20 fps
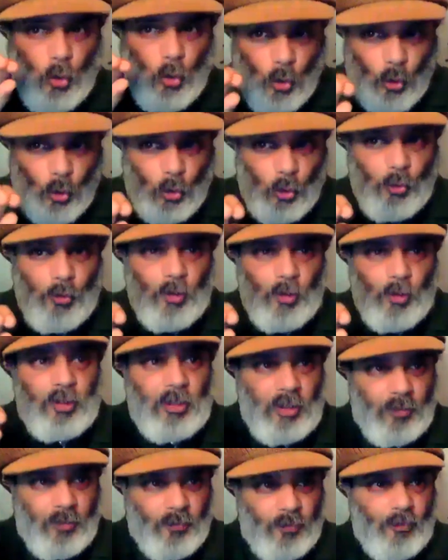all the
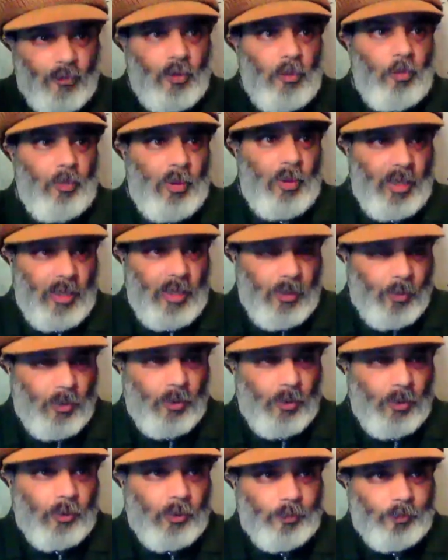different
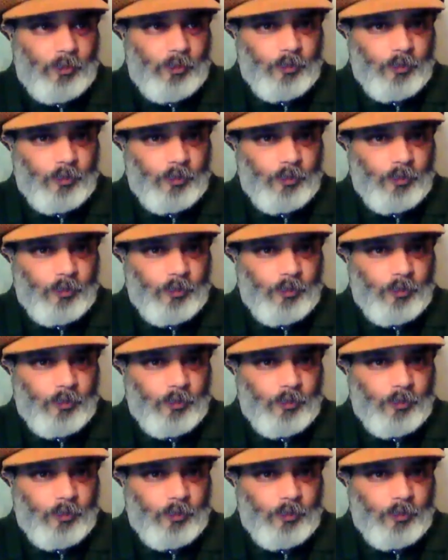people